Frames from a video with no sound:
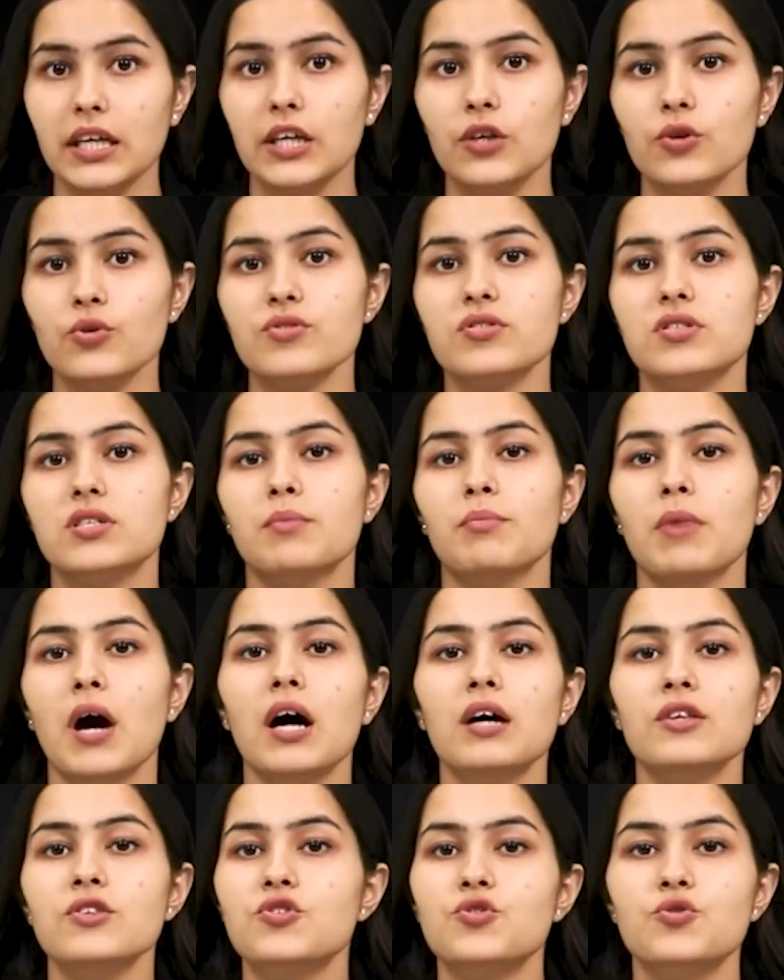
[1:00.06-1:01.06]
EU's
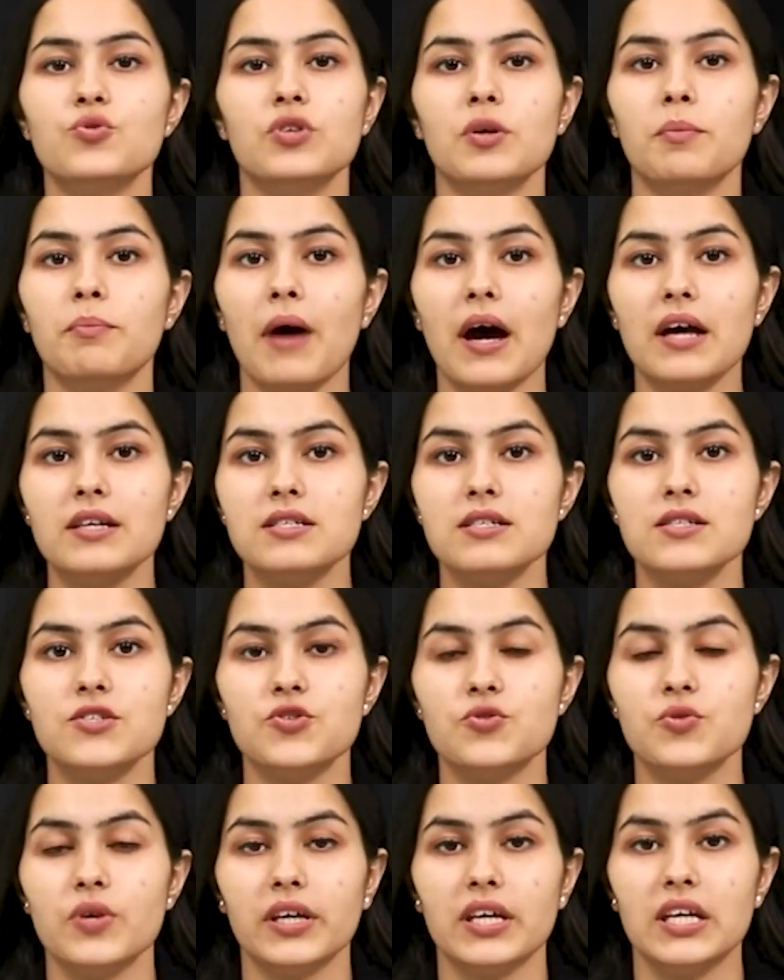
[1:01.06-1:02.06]
demands to the
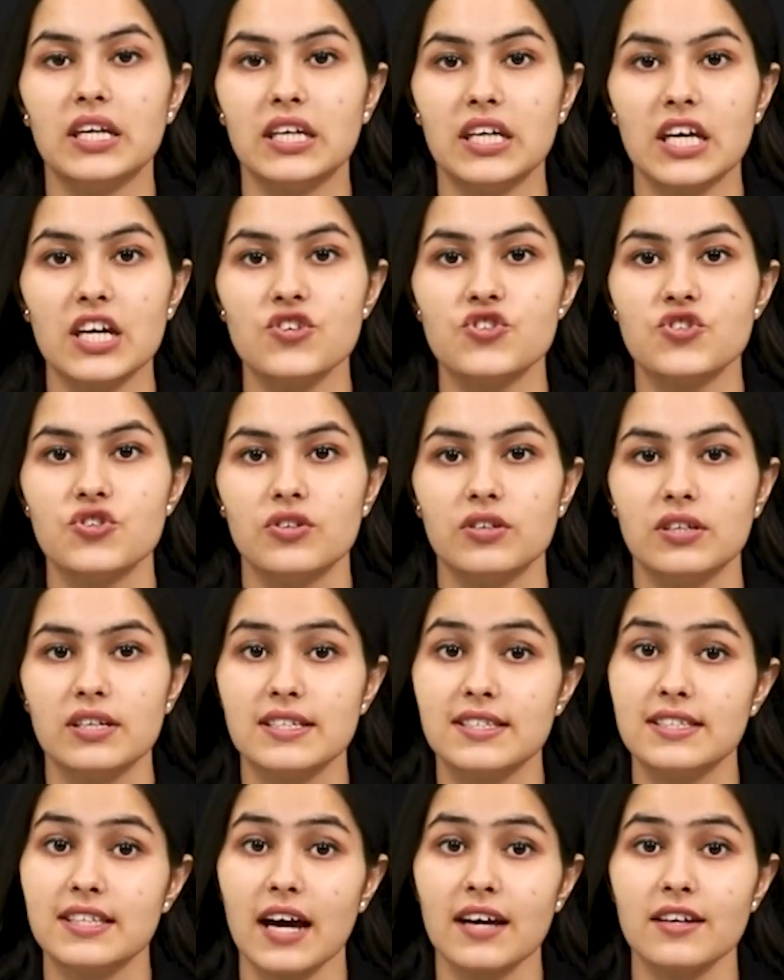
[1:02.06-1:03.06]
battle-stricken nation
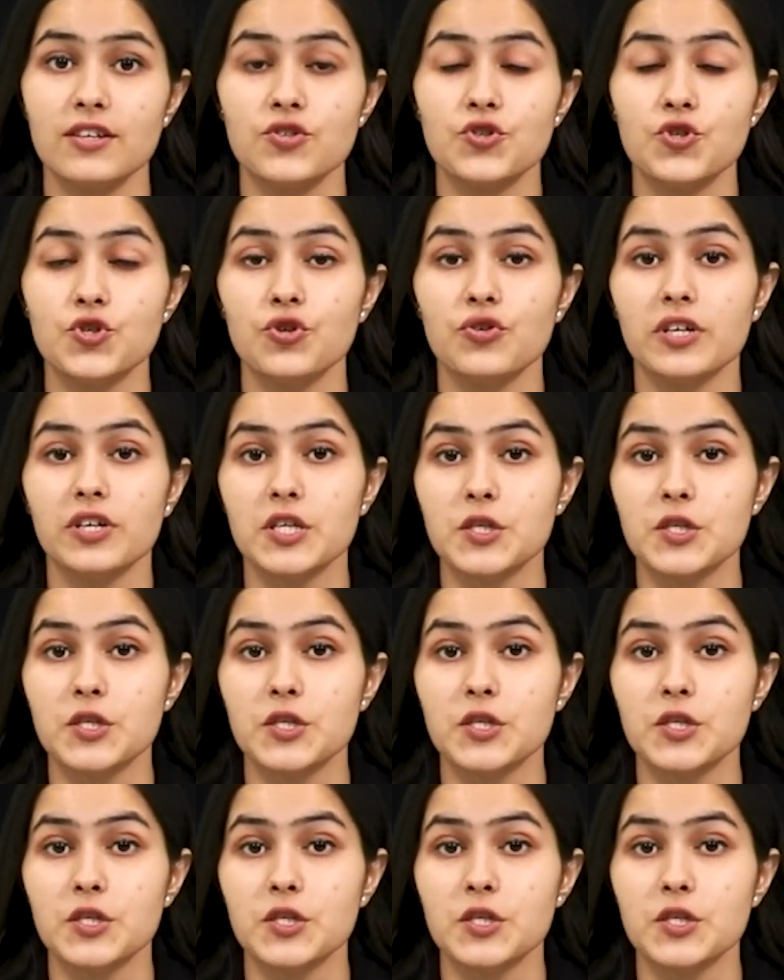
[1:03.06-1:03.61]
is that it should